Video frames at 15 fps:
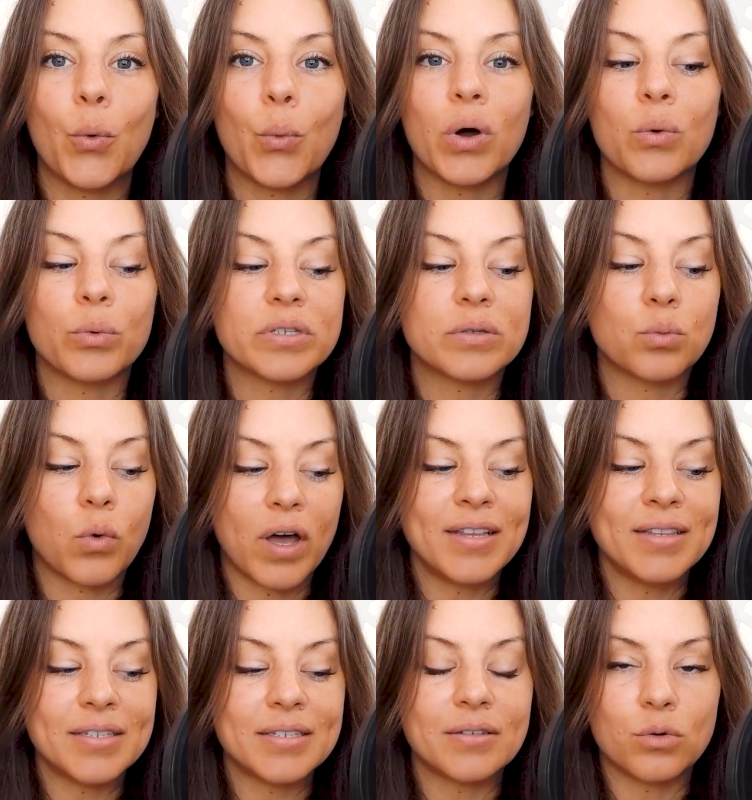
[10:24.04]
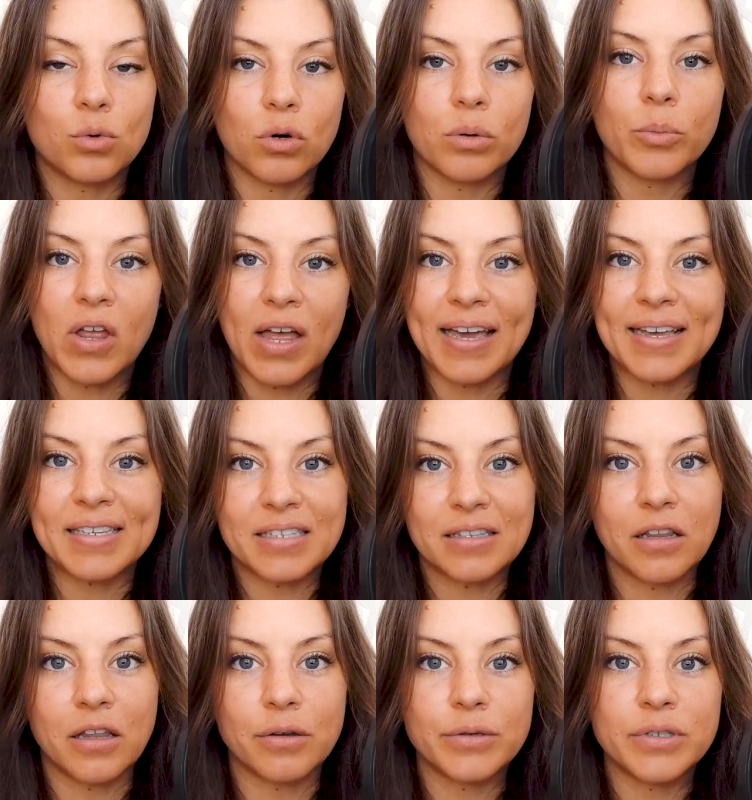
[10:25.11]
what was once normal highs and
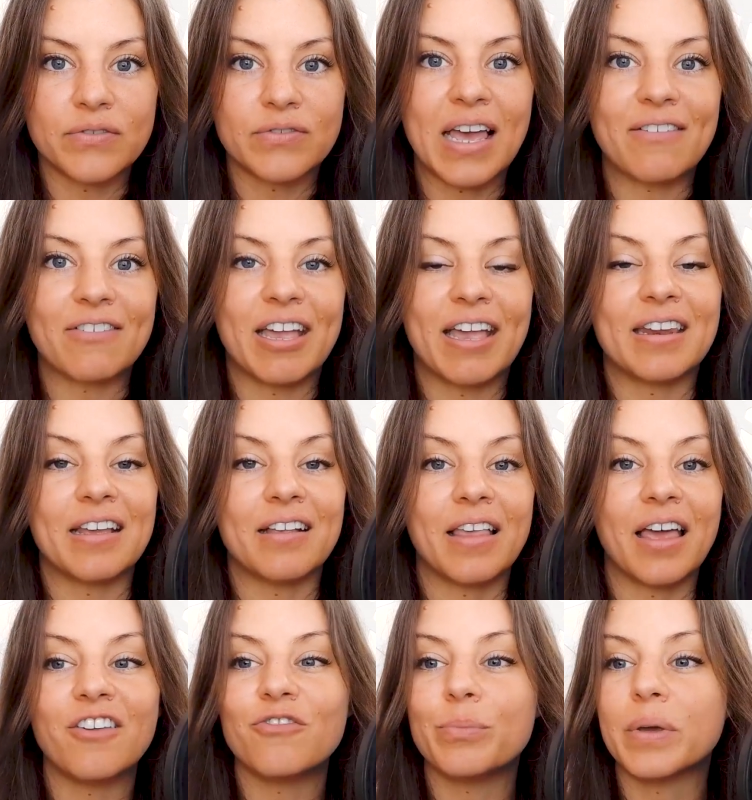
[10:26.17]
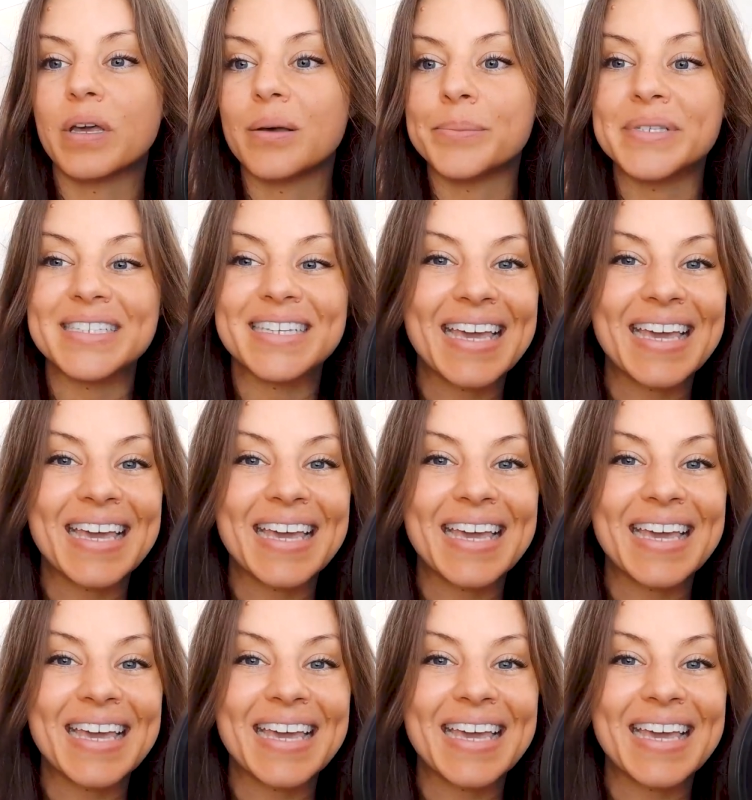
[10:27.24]
lows of navigating life becomes